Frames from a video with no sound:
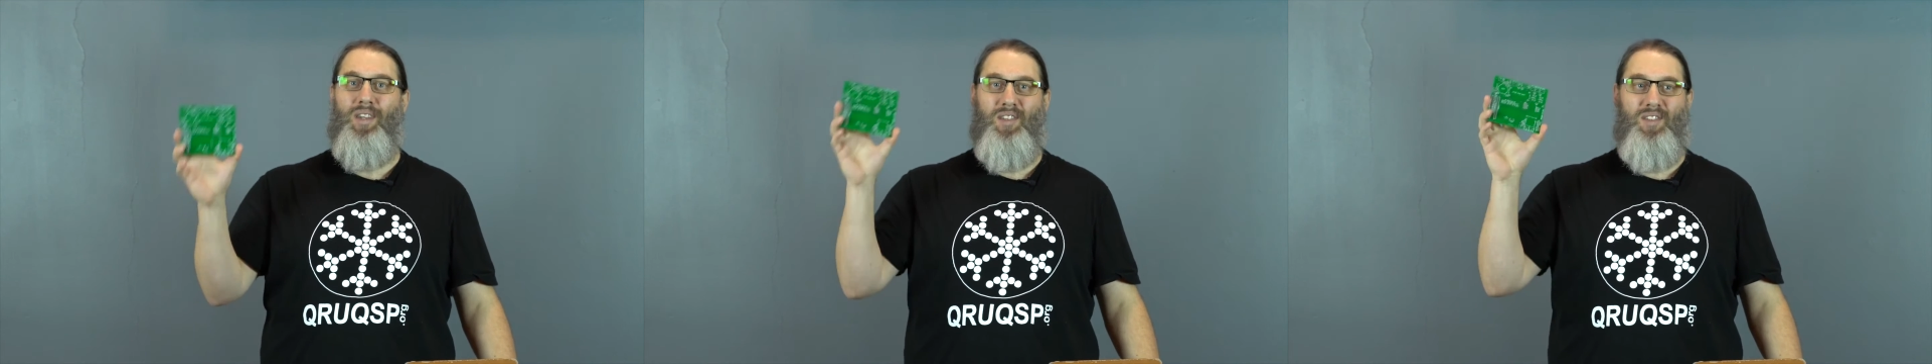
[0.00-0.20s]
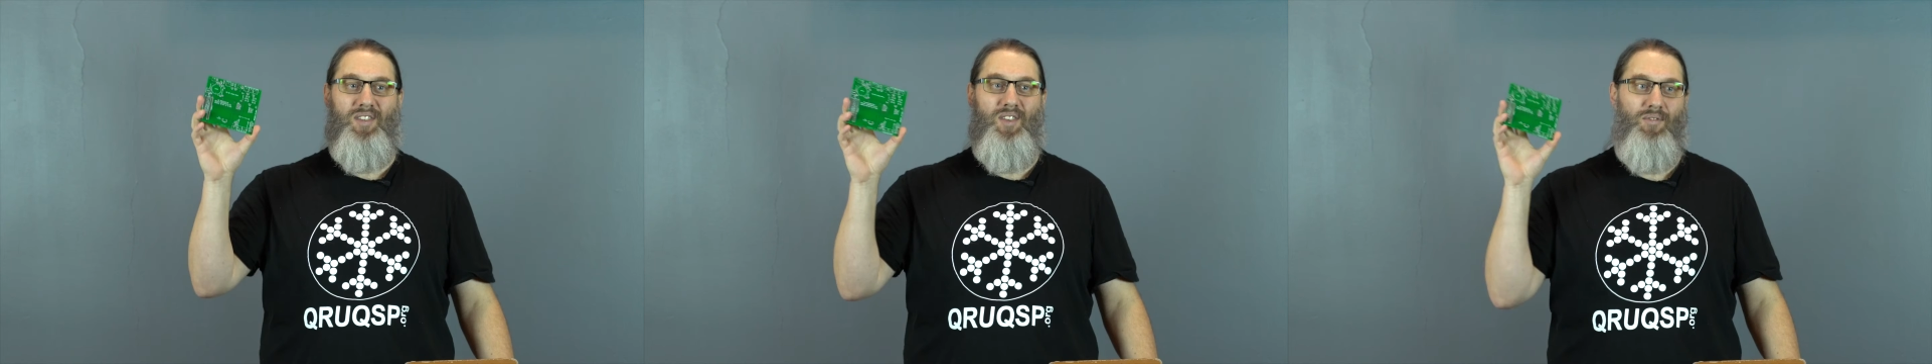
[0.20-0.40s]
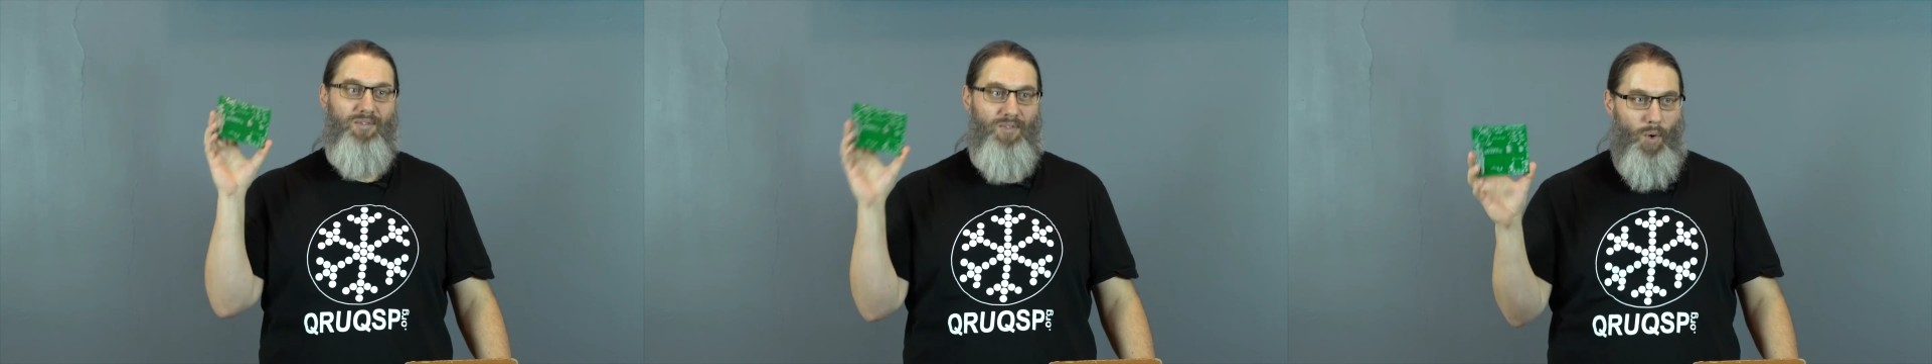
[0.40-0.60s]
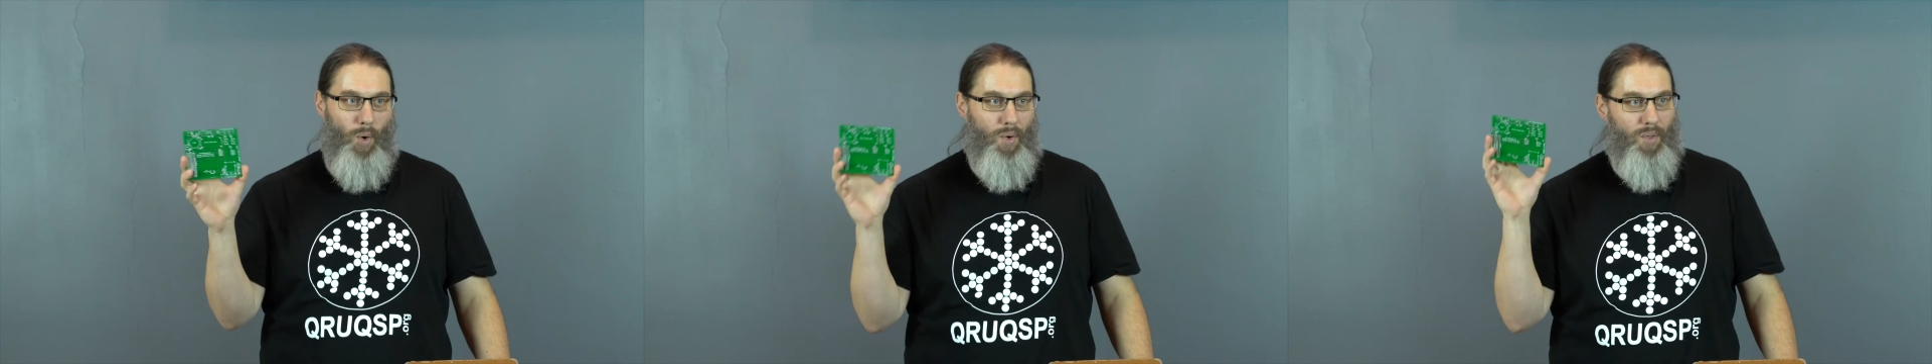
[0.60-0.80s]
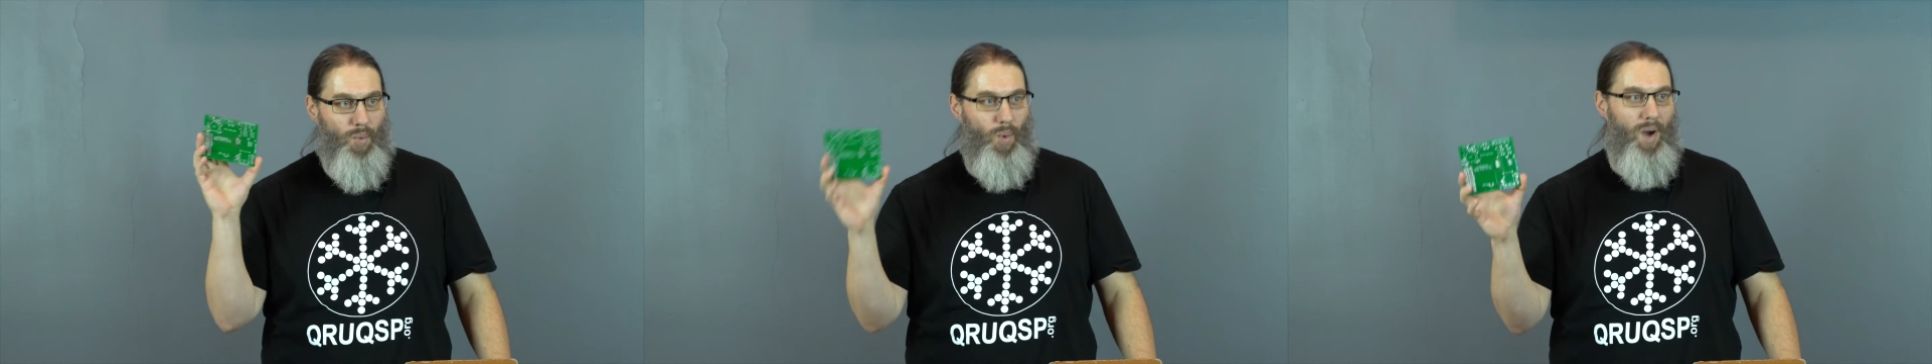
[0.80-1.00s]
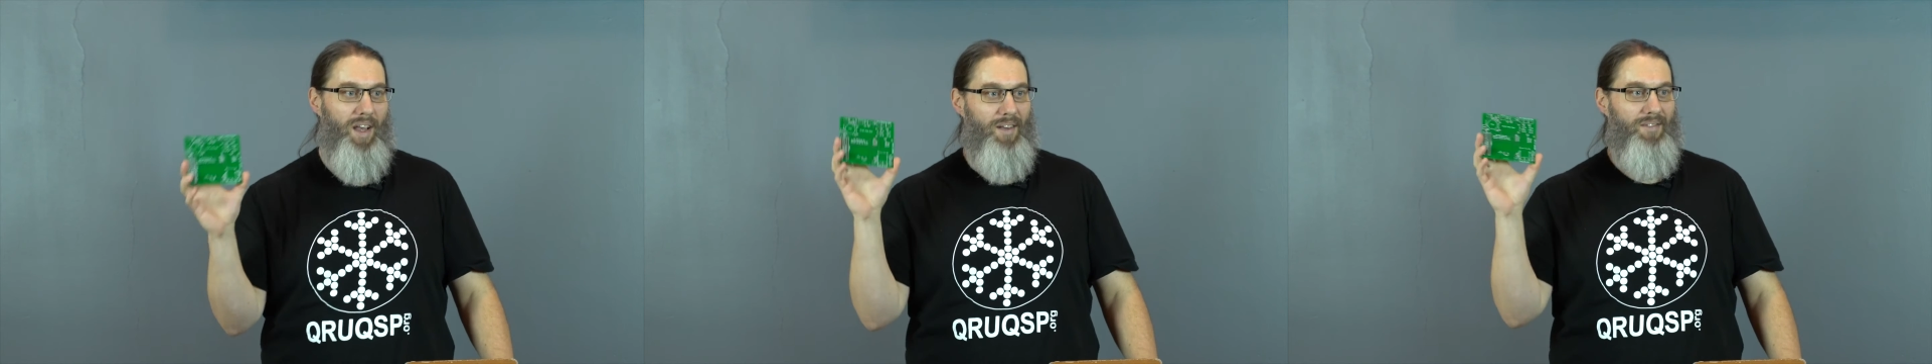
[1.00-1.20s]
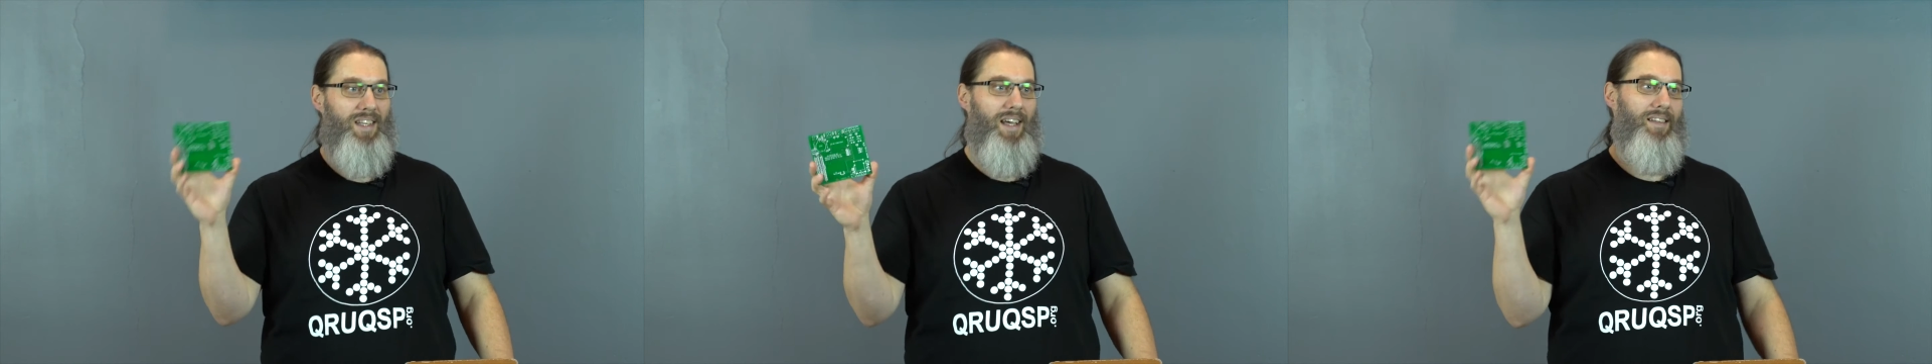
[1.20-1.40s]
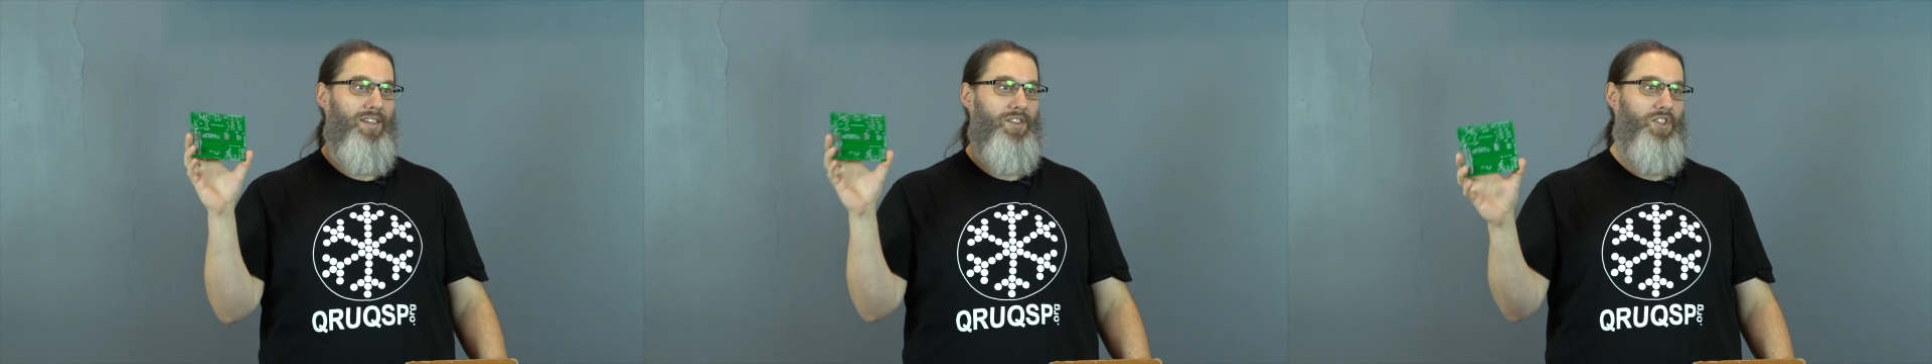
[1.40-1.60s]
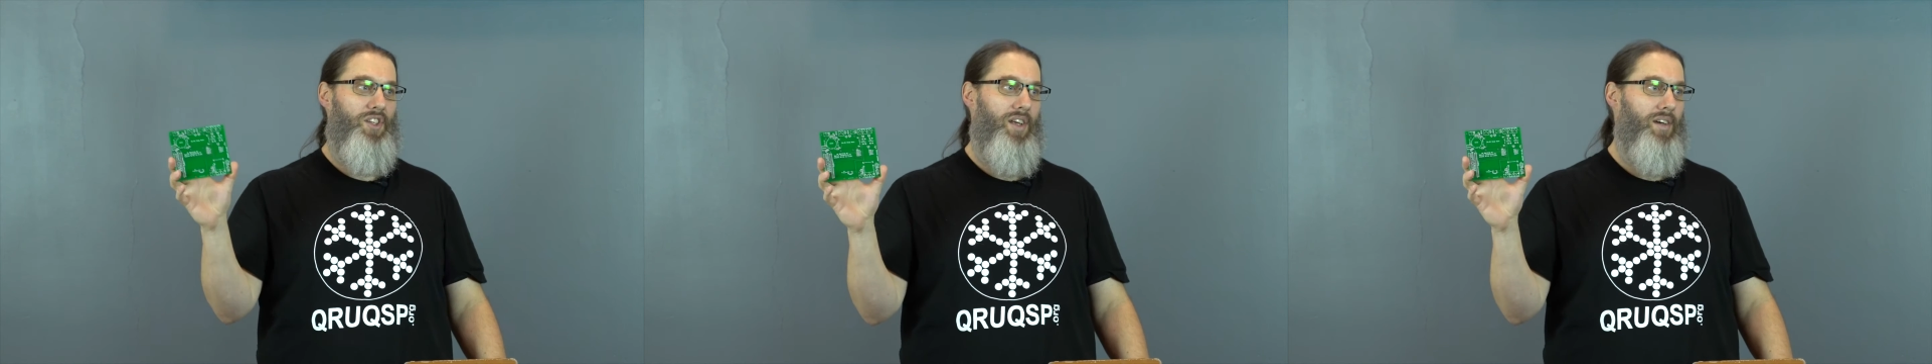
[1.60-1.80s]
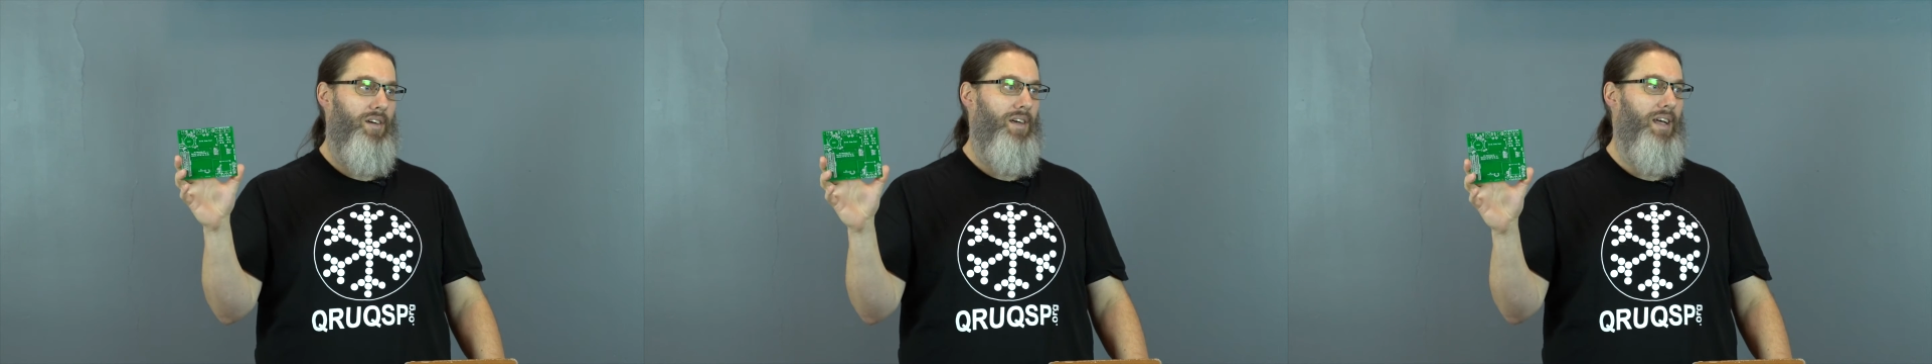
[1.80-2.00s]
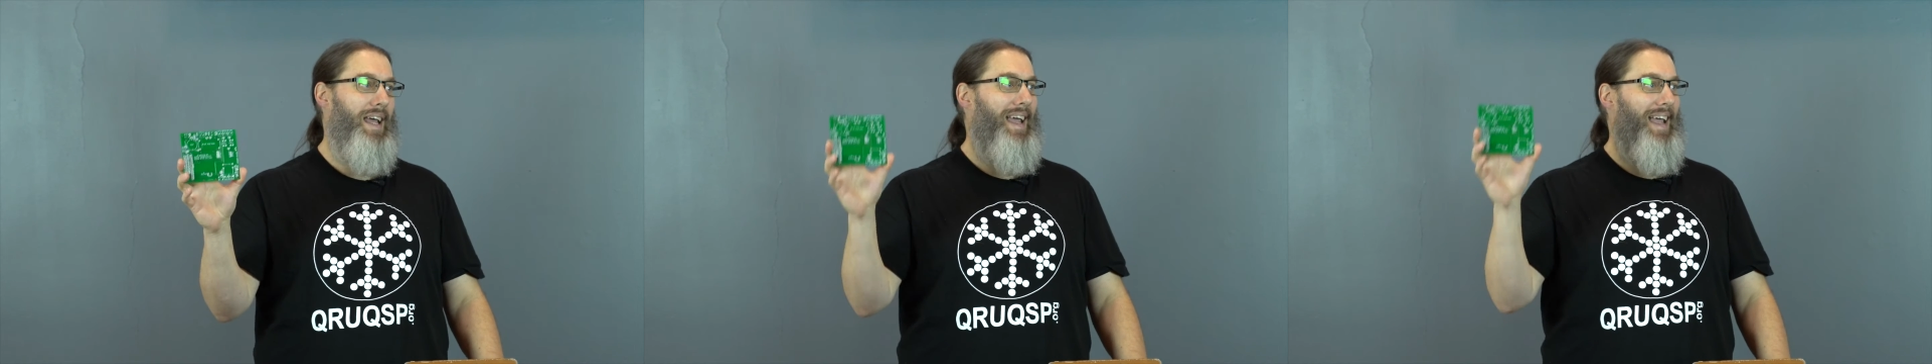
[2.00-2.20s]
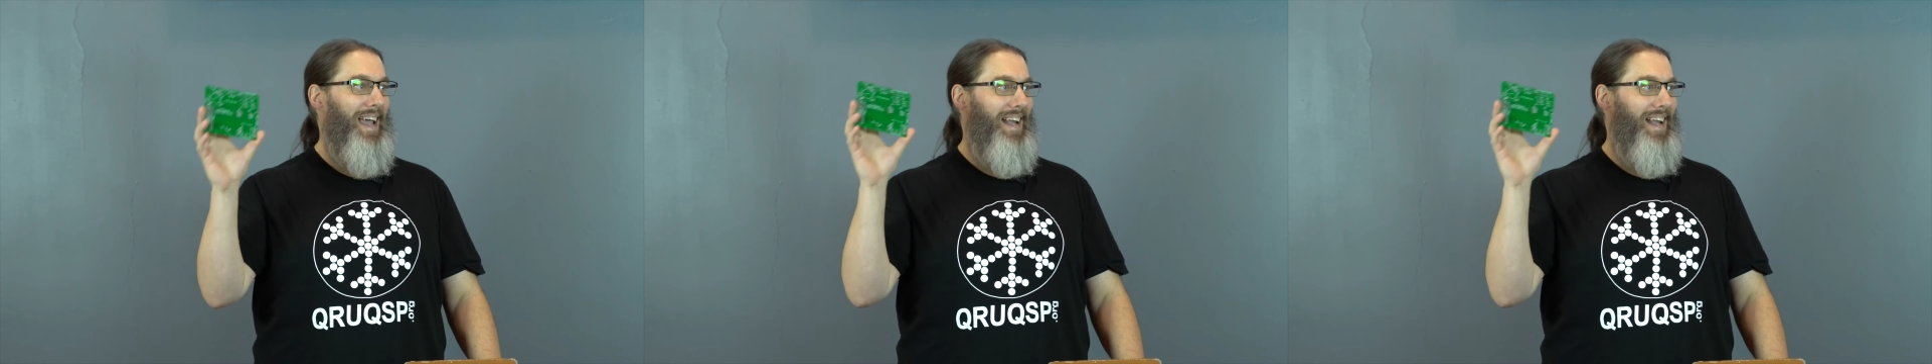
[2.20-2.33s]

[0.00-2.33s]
This is the 4th one I've done this year,